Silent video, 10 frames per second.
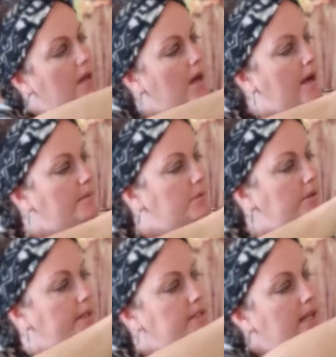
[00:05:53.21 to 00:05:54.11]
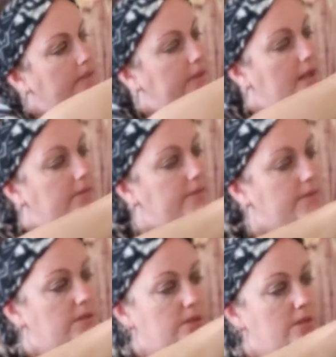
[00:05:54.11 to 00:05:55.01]
I'm going to have enough
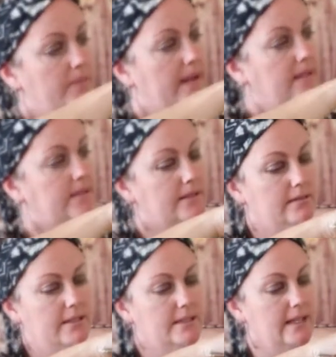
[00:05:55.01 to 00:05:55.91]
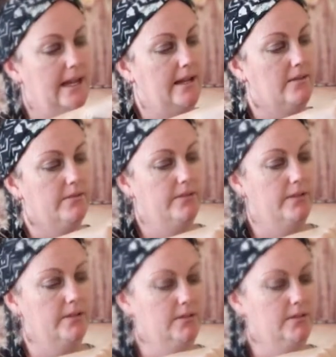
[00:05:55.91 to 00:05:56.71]
to basically save